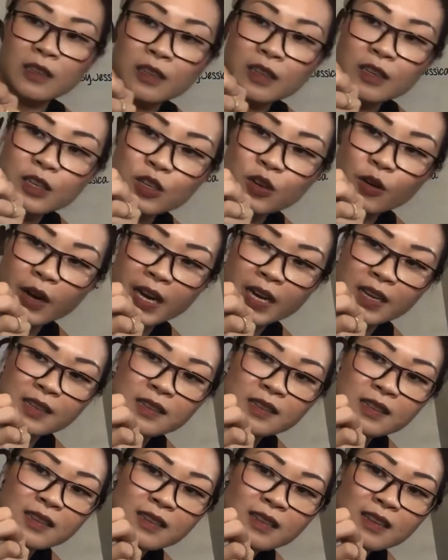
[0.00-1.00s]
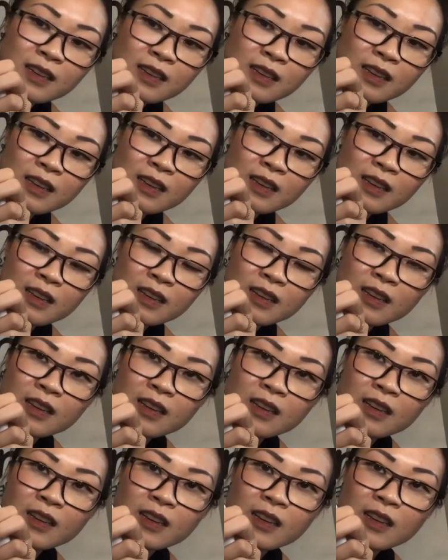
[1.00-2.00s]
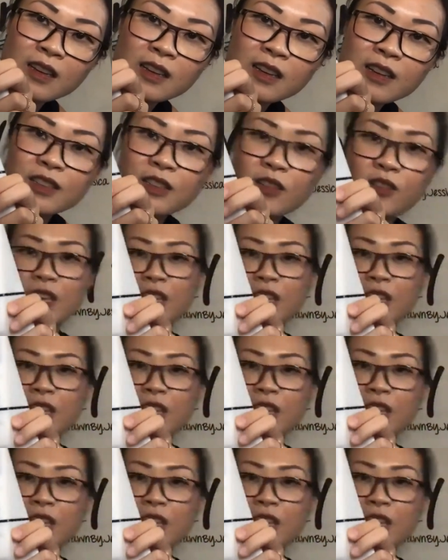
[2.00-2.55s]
trace. So you can